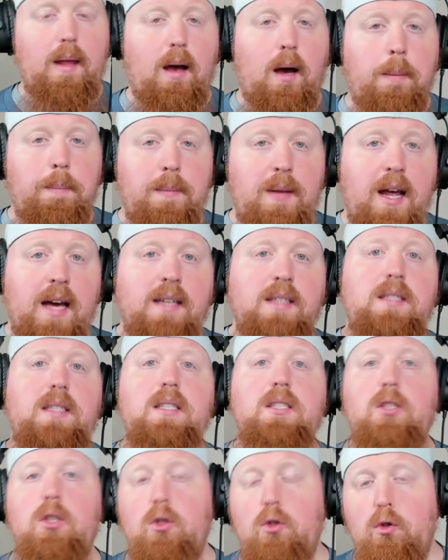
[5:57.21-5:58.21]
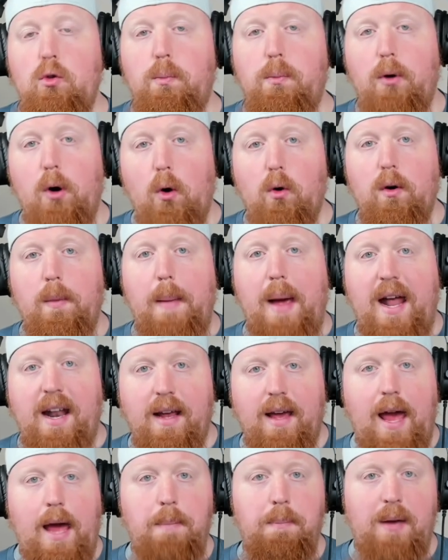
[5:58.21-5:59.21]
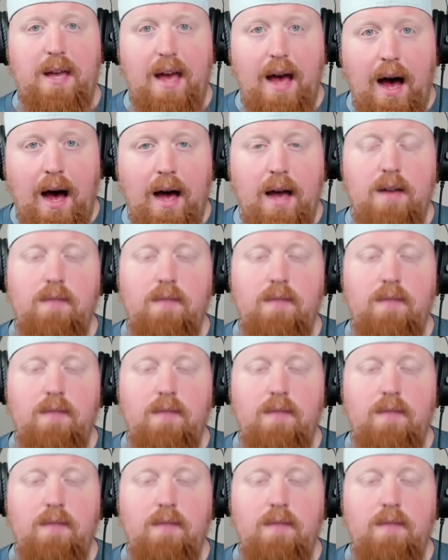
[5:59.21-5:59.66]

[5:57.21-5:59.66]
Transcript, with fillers: Up next is a new programmatic API